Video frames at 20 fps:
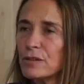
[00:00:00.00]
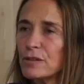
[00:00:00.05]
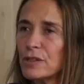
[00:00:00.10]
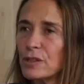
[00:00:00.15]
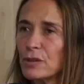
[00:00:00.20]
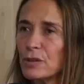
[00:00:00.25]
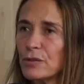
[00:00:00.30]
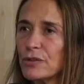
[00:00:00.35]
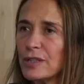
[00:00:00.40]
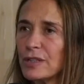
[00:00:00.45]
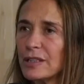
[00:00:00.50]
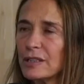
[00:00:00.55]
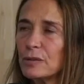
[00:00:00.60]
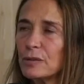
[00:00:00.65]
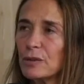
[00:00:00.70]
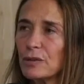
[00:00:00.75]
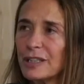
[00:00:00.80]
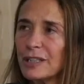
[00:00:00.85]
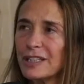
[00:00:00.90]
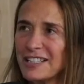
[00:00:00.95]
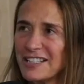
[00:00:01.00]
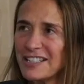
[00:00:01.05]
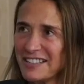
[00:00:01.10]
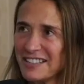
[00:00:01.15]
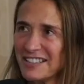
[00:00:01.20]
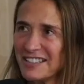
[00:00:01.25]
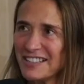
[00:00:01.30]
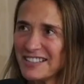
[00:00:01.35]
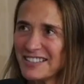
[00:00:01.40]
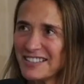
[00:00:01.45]
you know that you are
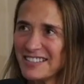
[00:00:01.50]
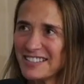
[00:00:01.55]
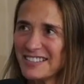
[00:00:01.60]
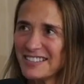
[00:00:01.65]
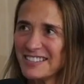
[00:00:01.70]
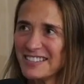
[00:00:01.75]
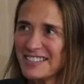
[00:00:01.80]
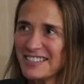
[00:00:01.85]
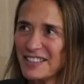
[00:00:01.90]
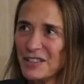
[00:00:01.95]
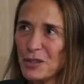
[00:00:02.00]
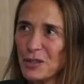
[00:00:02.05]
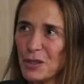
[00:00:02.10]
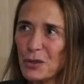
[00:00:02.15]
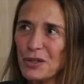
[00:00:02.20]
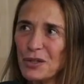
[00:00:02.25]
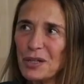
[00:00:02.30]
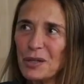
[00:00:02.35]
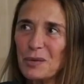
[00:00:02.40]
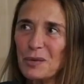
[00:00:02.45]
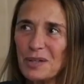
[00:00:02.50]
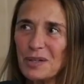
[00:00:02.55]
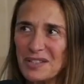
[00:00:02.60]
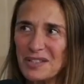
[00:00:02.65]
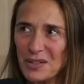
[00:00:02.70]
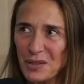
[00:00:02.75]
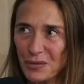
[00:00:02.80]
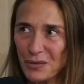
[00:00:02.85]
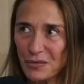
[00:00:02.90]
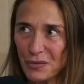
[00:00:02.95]
innocent. You know that it
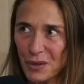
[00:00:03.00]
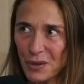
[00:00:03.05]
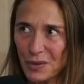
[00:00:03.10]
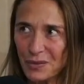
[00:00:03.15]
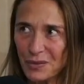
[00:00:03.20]
wasn't your